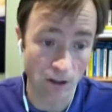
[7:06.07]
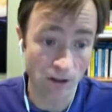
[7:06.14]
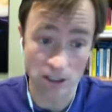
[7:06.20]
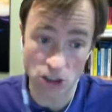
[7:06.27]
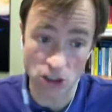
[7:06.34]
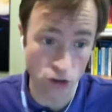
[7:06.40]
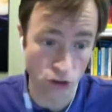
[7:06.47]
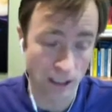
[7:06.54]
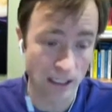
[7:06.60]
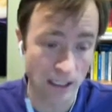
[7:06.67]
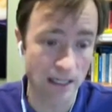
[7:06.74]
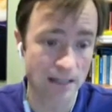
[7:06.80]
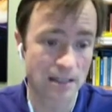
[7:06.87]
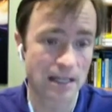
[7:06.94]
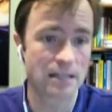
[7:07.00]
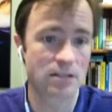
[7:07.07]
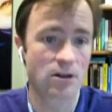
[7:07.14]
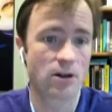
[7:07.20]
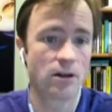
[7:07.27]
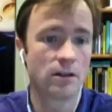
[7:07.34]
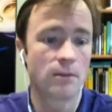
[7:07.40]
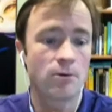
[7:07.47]
It's tricky, as I
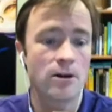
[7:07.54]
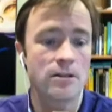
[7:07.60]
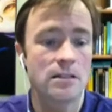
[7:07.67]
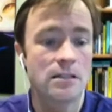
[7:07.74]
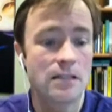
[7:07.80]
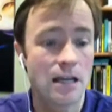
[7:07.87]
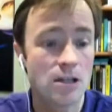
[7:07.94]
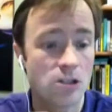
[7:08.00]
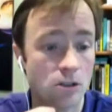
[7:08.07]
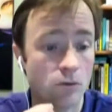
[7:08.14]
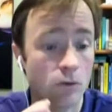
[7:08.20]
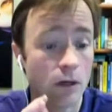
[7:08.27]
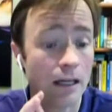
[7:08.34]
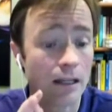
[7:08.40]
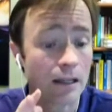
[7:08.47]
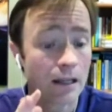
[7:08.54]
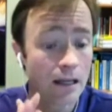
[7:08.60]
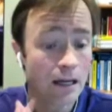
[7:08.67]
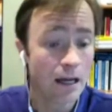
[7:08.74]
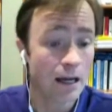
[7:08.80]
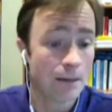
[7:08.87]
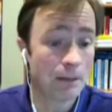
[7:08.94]
started the presentation with,
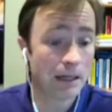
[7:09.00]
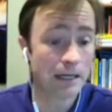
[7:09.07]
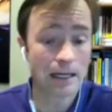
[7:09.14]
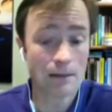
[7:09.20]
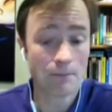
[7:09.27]
but